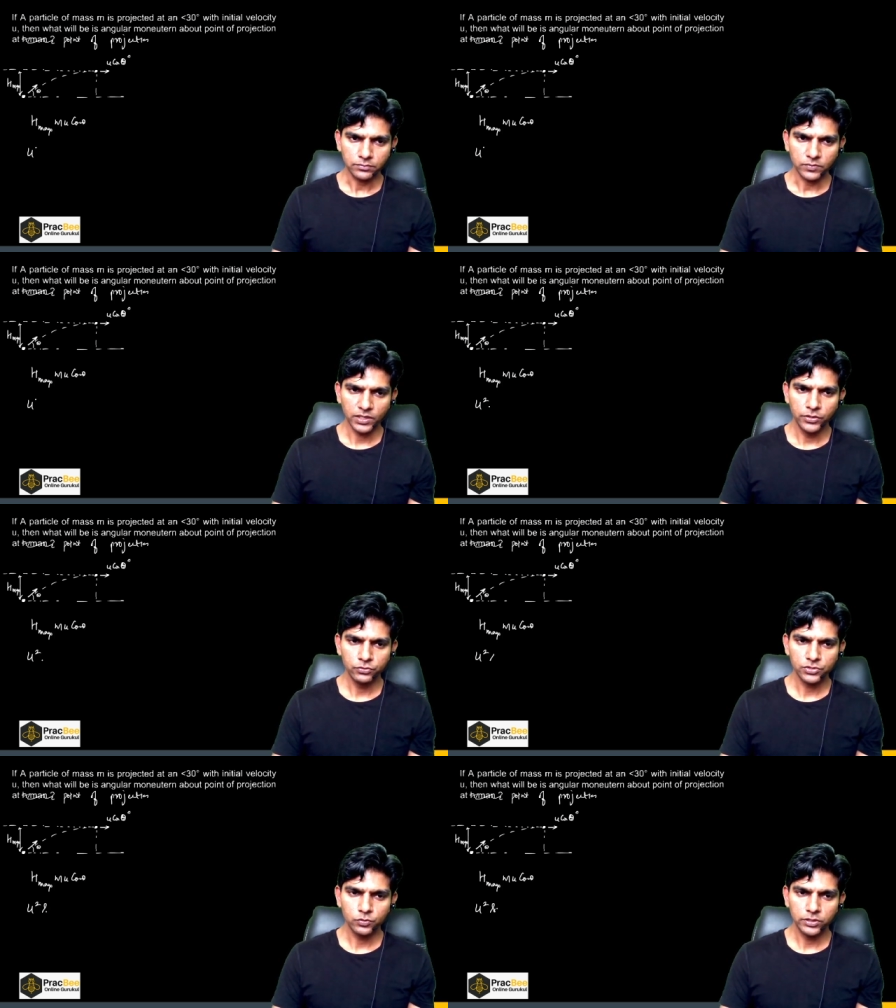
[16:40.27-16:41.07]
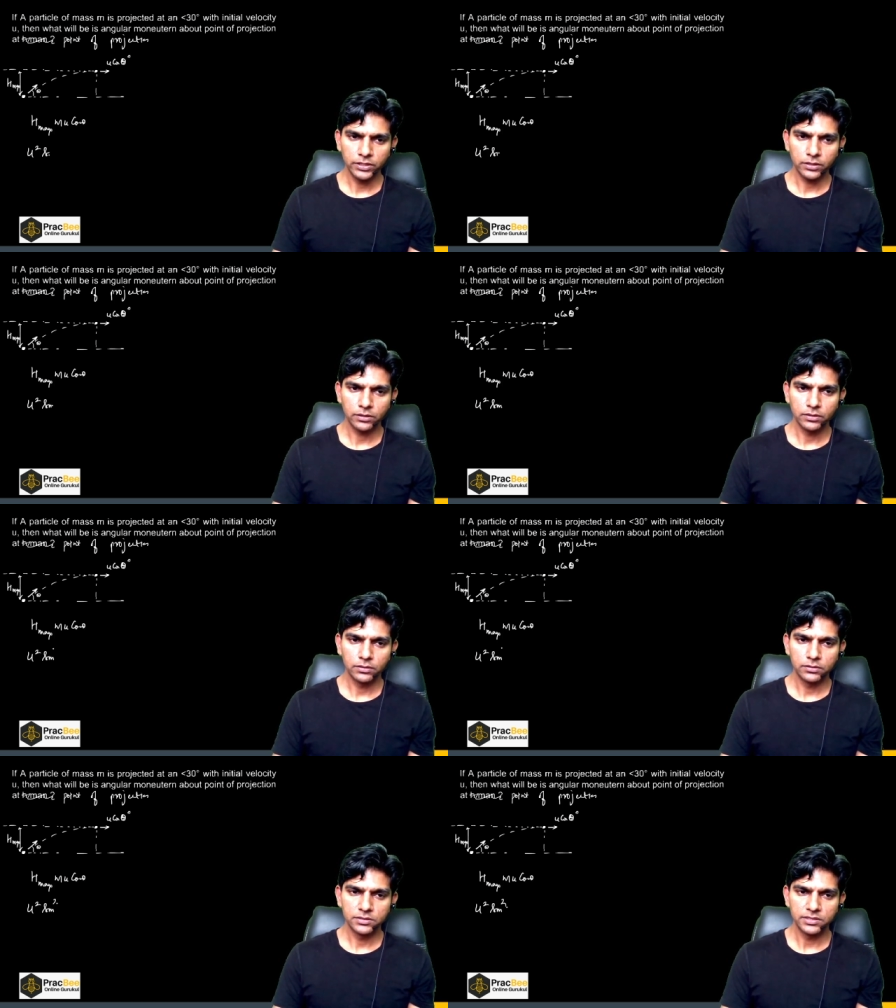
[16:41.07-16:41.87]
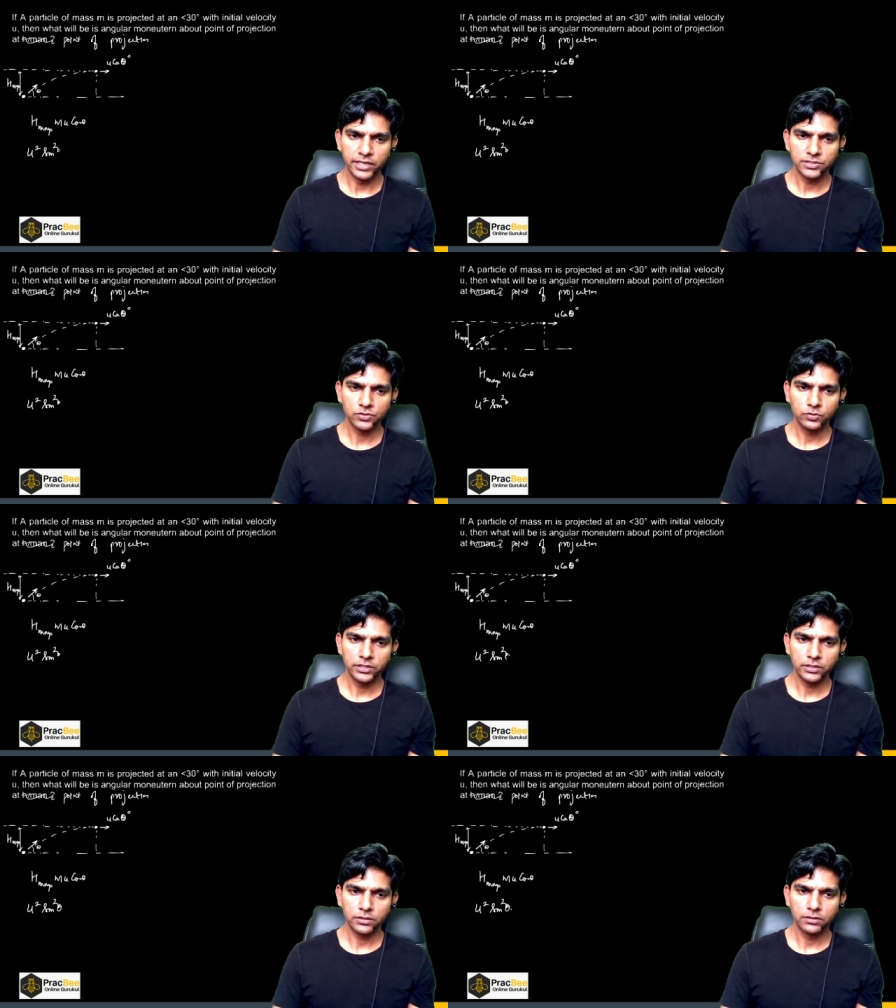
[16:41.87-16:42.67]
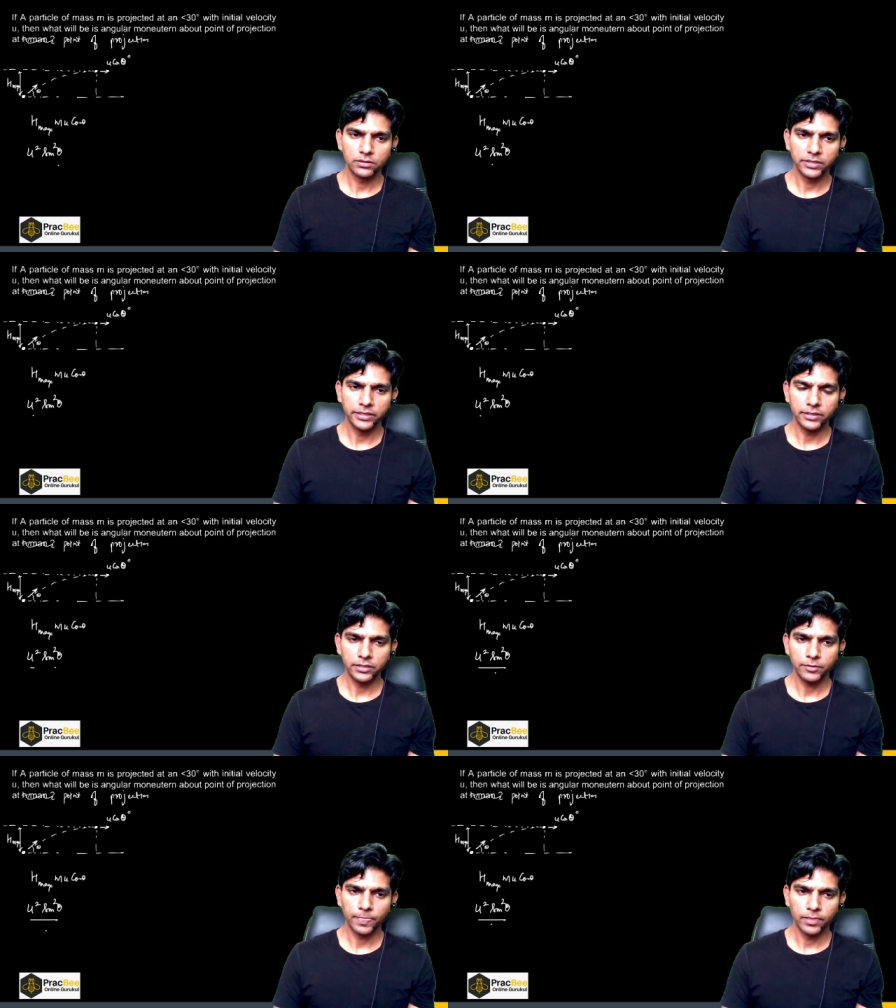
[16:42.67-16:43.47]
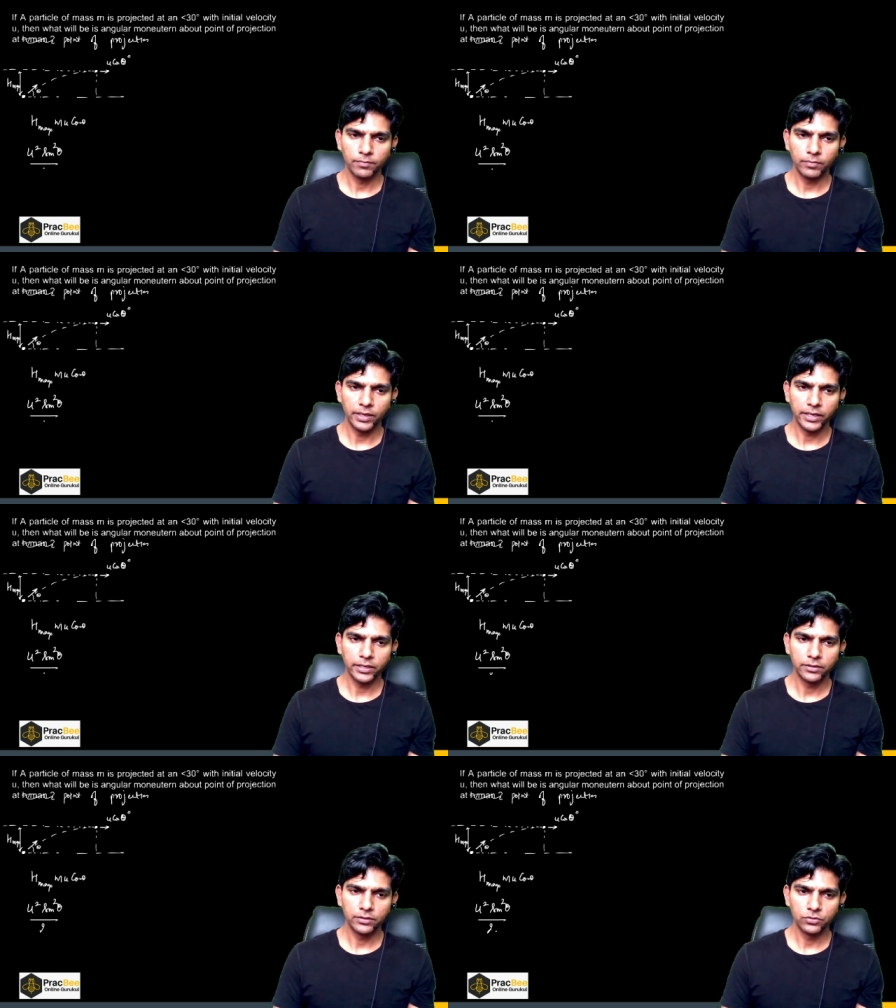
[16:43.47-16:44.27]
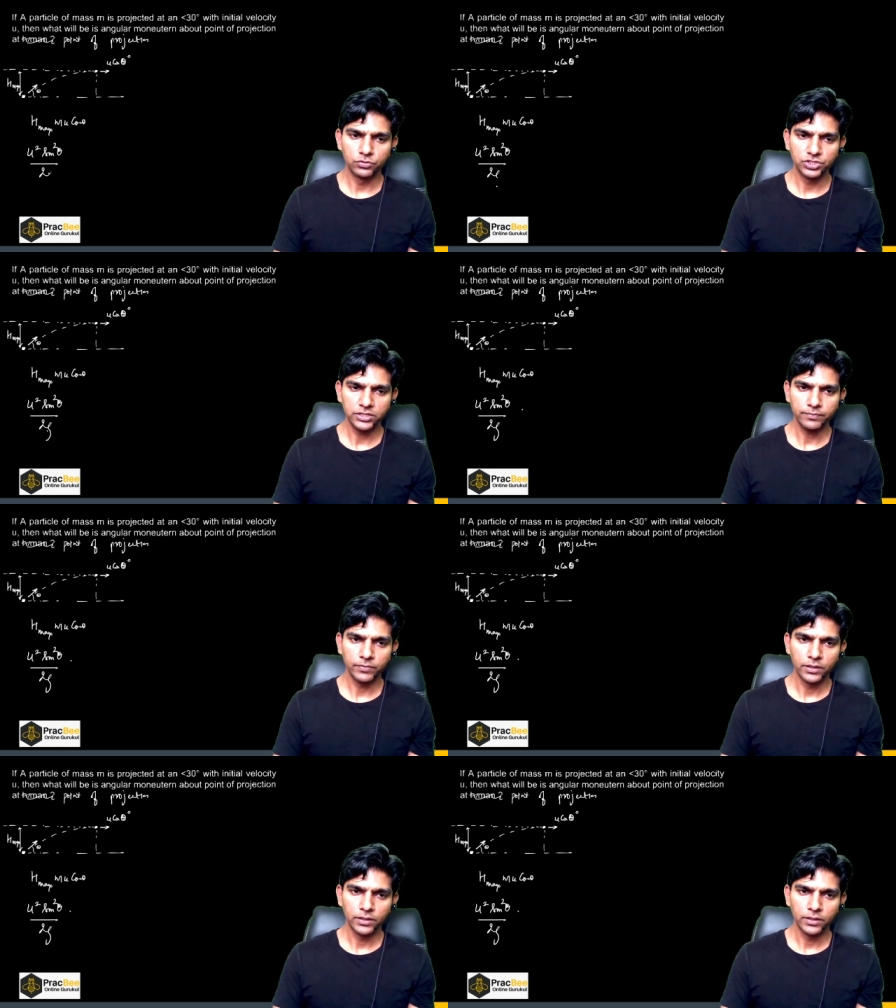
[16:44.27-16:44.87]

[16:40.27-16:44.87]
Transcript: u square sine square theta by 2g.